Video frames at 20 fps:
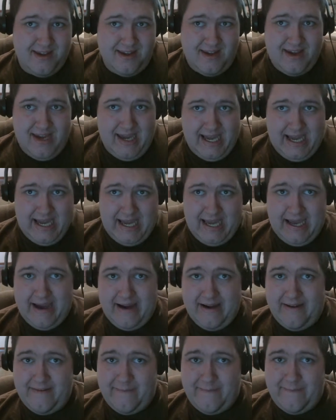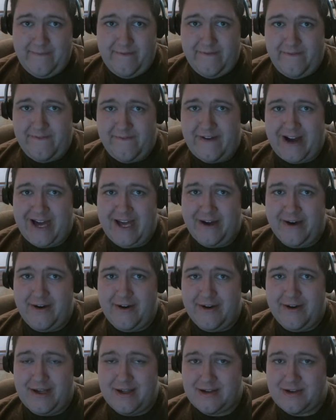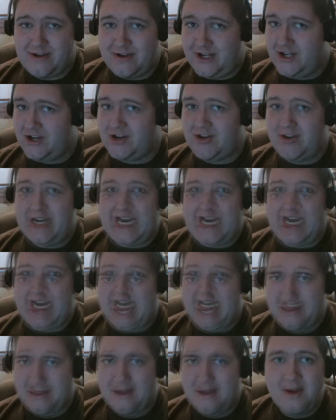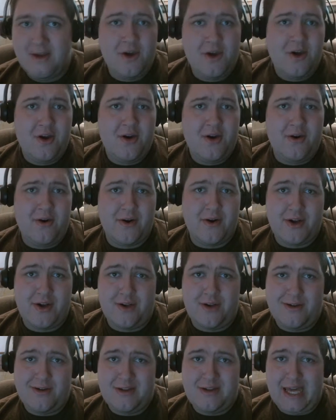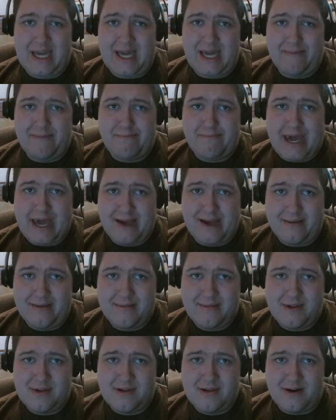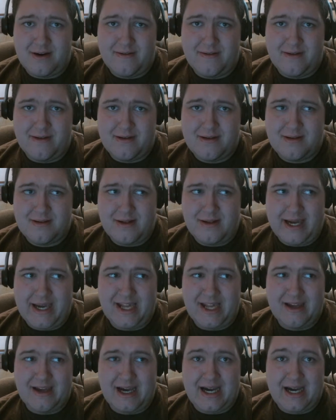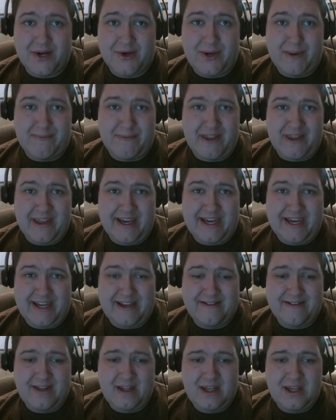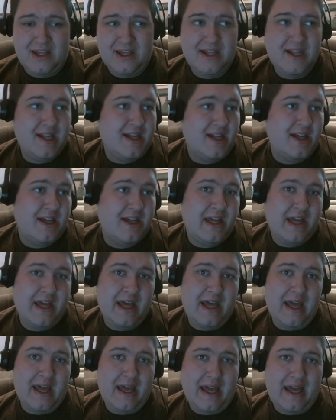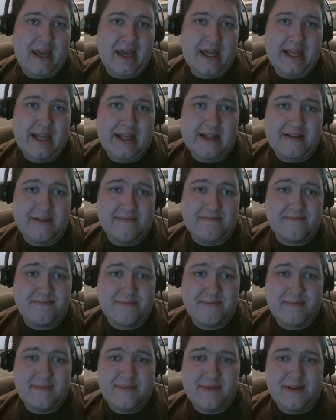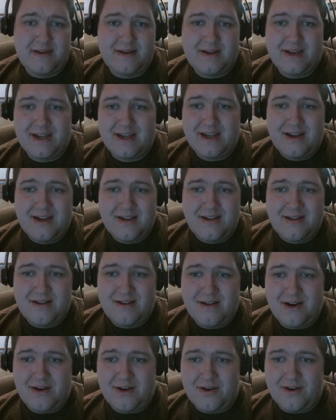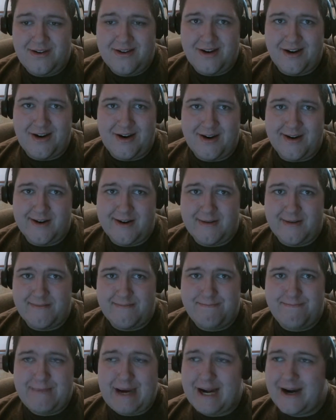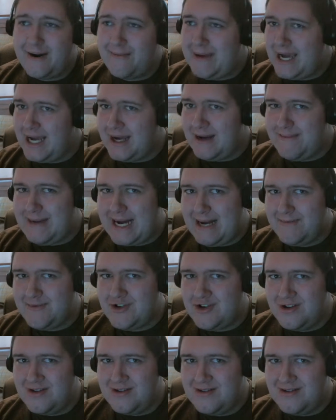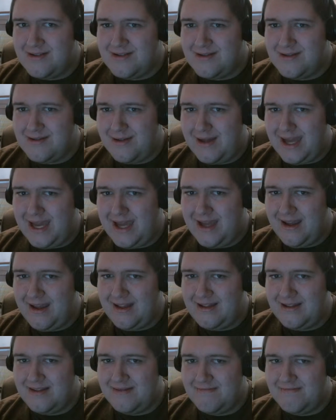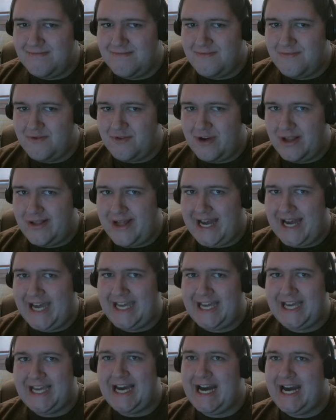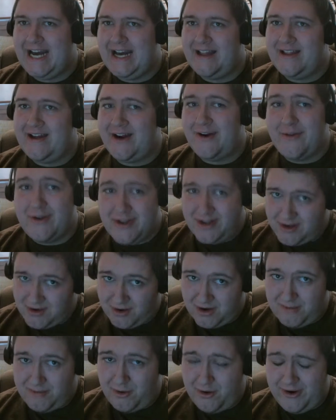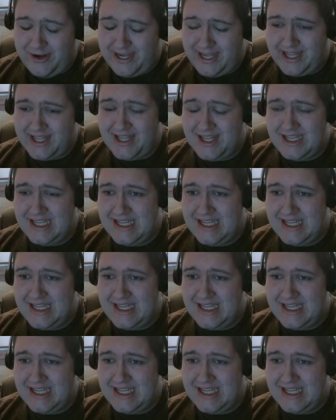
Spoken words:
have file history turned on, or use a backup service like Kryptonite, and those are better backup options than relying on a restore point.